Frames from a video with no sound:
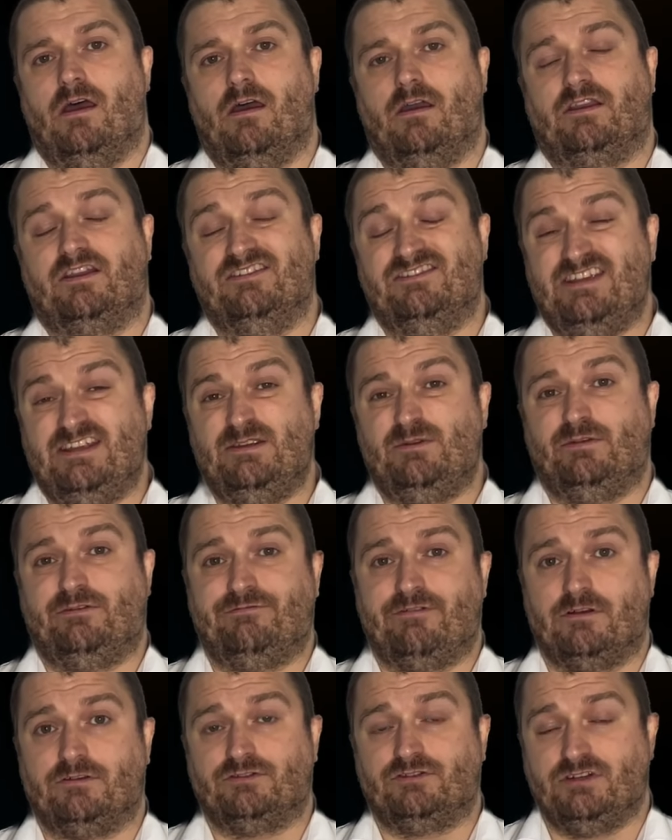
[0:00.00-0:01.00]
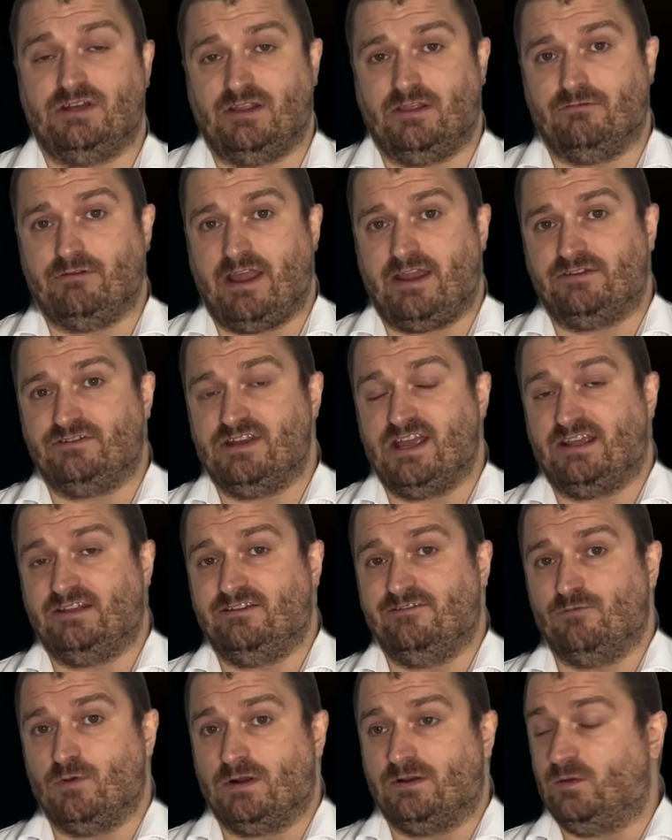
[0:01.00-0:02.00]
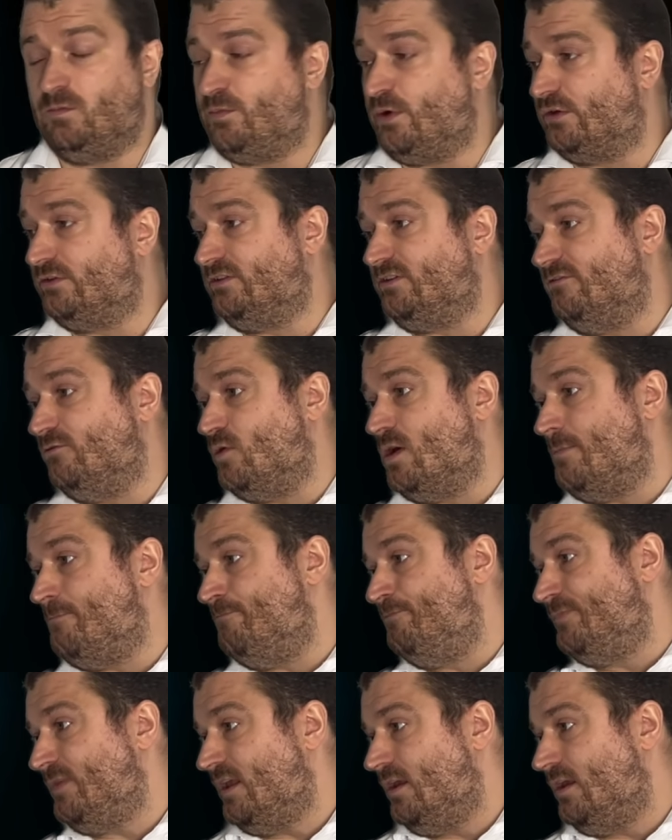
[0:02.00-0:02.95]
continuous function in the range -1 to +1.